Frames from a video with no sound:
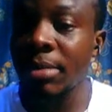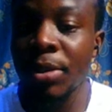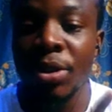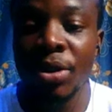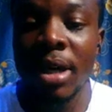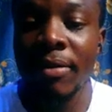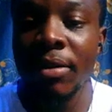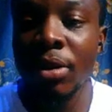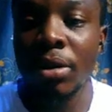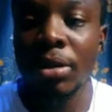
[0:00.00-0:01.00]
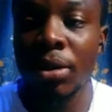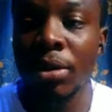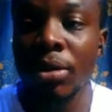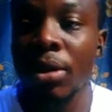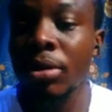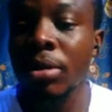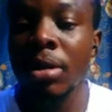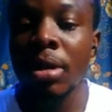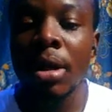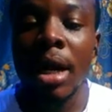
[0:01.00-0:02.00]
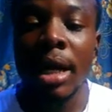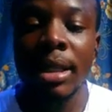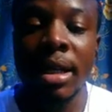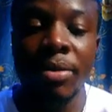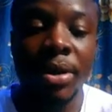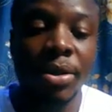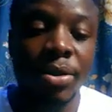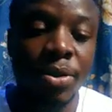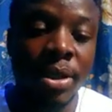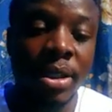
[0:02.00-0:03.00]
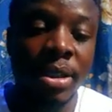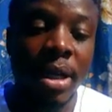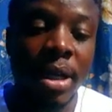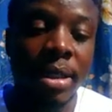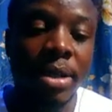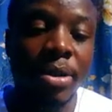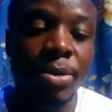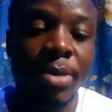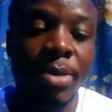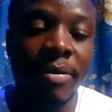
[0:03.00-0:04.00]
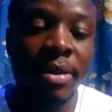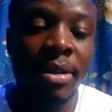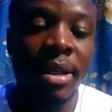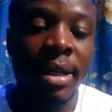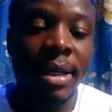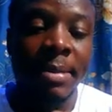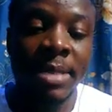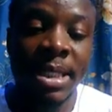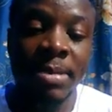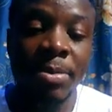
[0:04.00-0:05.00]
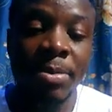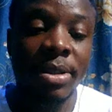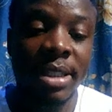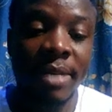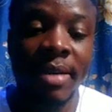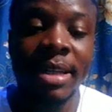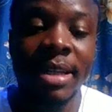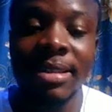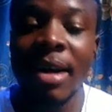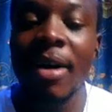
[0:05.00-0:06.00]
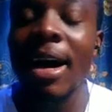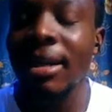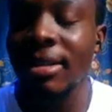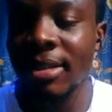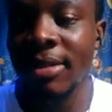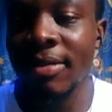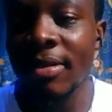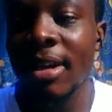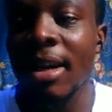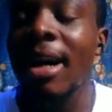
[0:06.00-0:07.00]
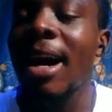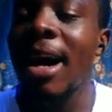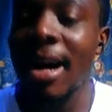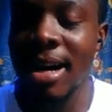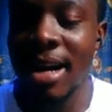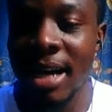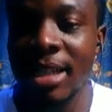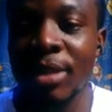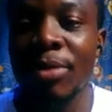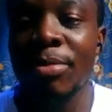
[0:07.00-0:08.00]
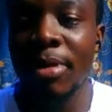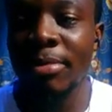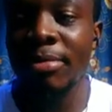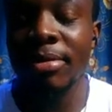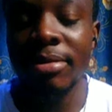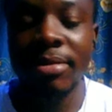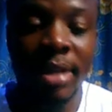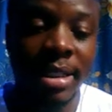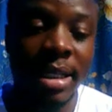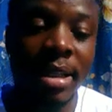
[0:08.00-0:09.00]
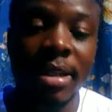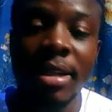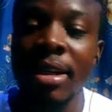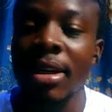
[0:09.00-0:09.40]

Make sure you have it turned on. And then when you do it, and then you're going to be having zipdemon server is now active and ready to bomb. Exactly.